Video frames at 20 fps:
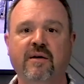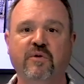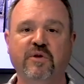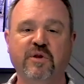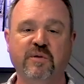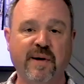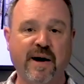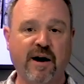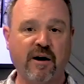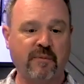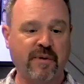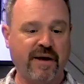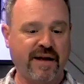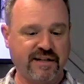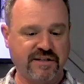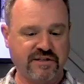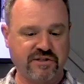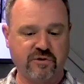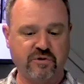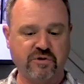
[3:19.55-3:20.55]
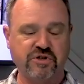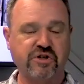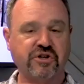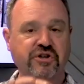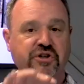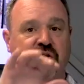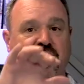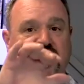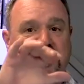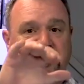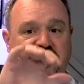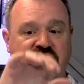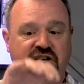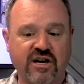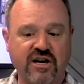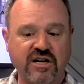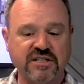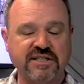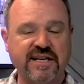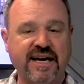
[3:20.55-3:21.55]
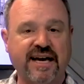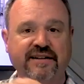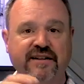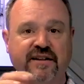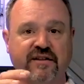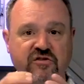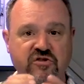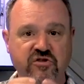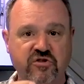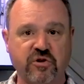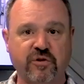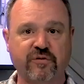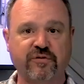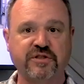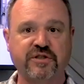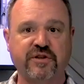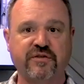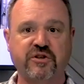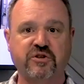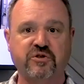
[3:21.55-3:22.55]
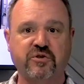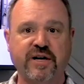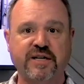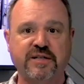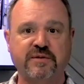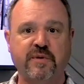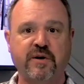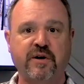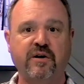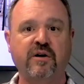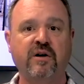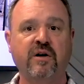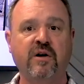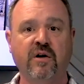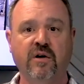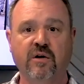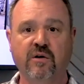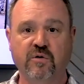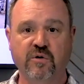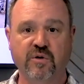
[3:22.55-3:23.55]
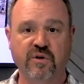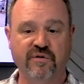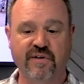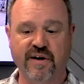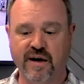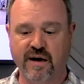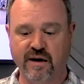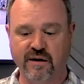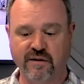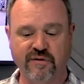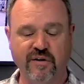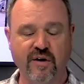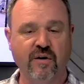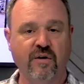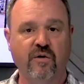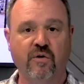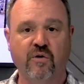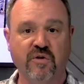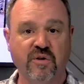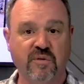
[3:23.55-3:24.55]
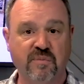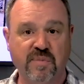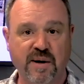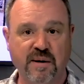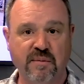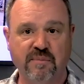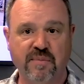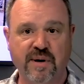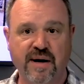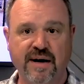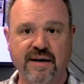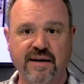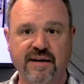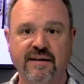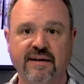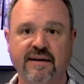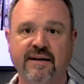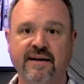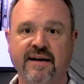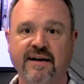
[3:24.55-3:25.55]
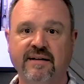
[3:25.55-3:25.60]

With a Powerblanket solution, you're actually contacting the surface of the transmitter or the valve or the pump body.